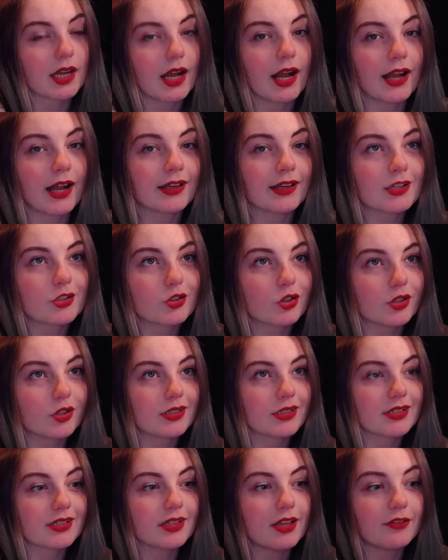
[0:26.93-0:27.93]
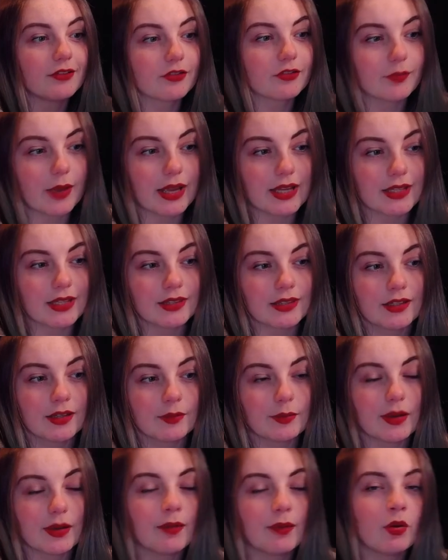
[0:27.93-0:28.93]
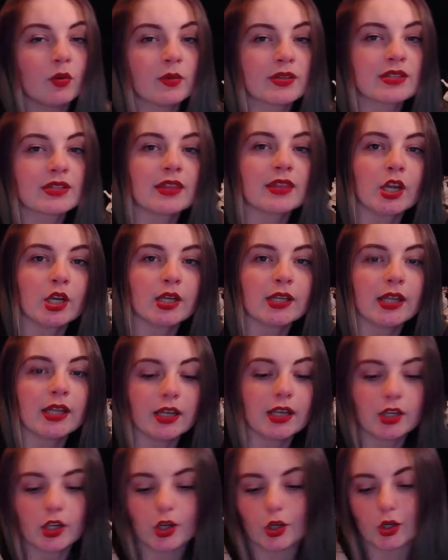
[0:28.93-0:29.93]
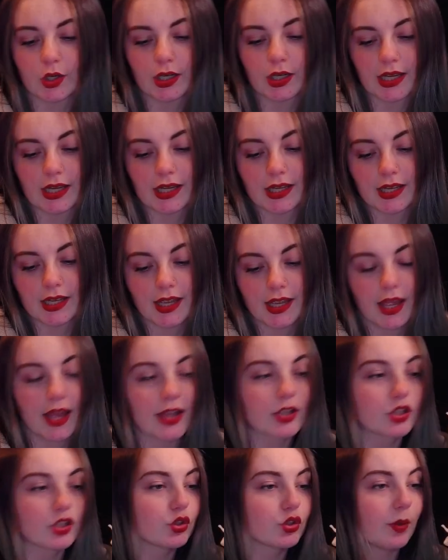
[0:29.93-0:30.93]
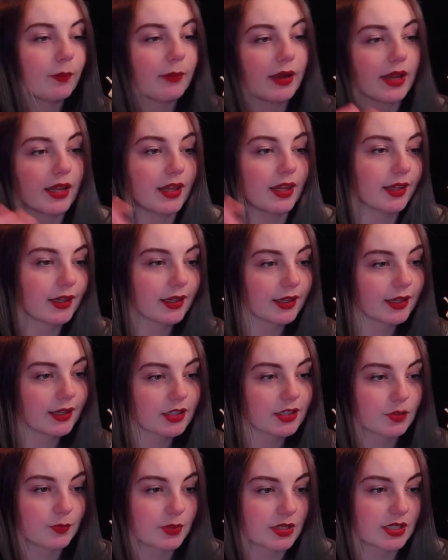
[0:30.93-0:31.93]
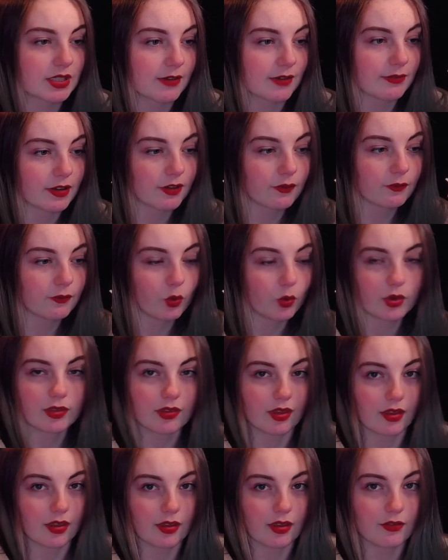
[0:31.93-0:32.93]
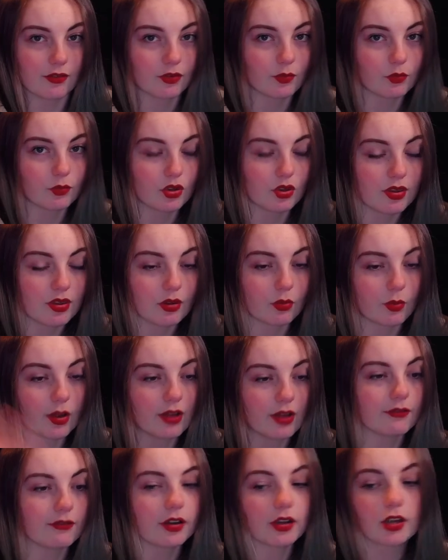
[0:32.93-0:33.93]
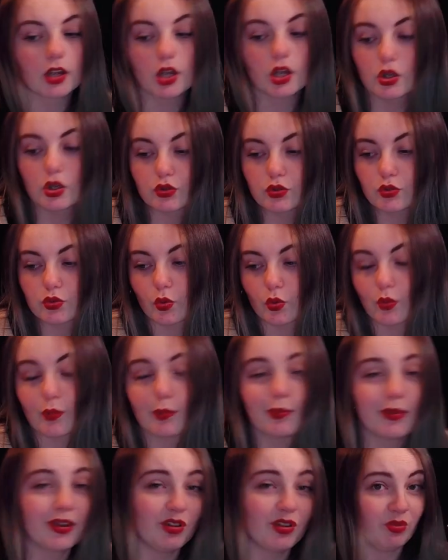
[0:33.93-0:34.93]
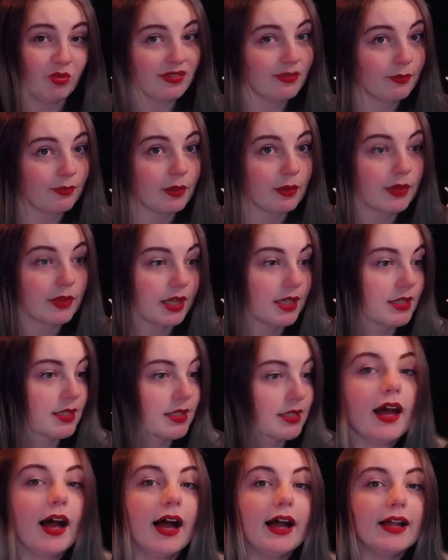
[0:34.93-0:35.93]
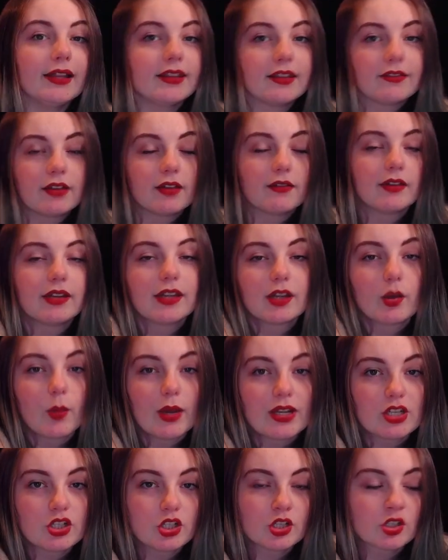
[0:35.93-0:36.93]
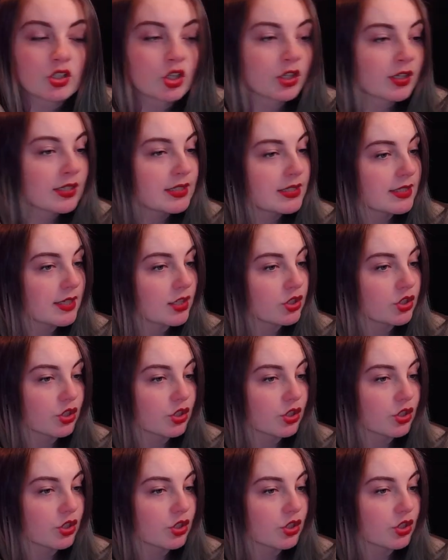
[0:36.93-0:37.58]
Iron Age Scotland is a love of mine, but I'm always learning, alright? It's not my specific forte from uni or whatever, so bear with me please. And if you have any questions or concerns or